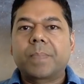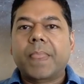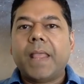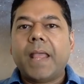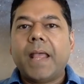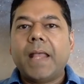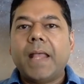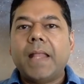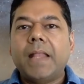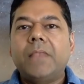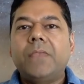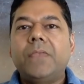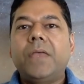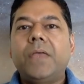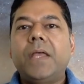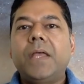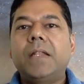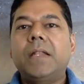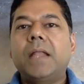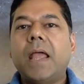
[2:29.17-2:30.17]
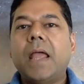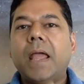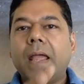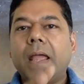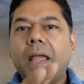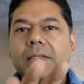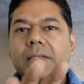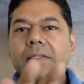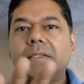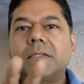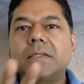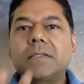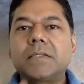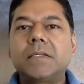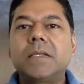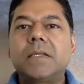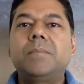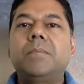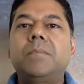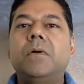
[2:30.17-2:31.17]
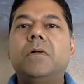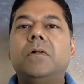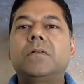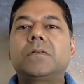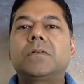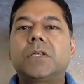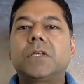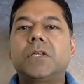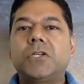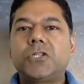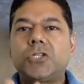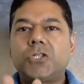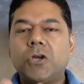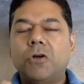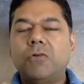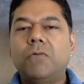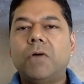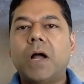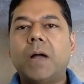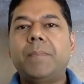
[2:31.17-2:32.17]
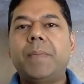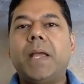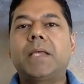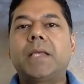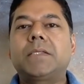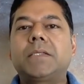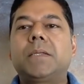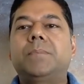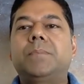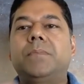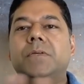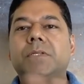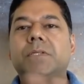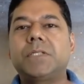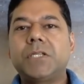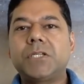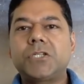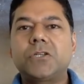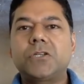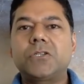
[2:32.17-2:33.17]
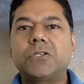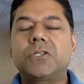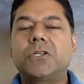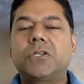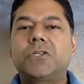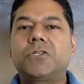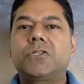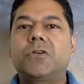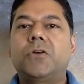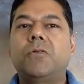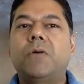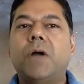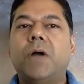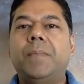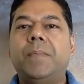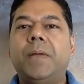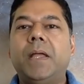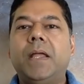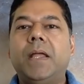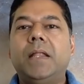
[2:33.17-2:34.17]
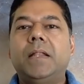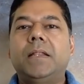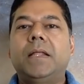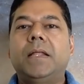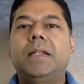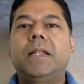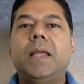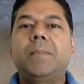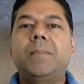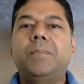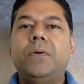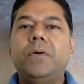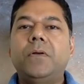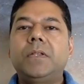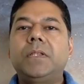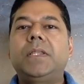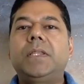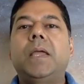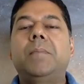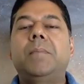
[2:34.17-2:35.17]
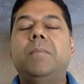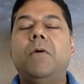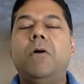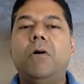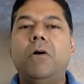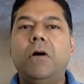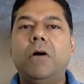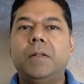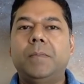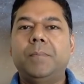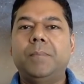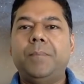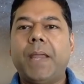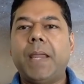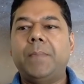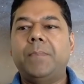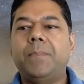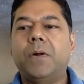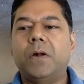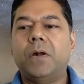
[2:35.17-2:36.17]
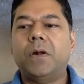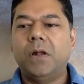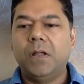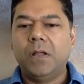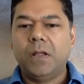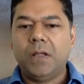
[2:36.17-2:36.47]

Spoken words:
And then as the symbols show up, as the positions show up, then I put them on paper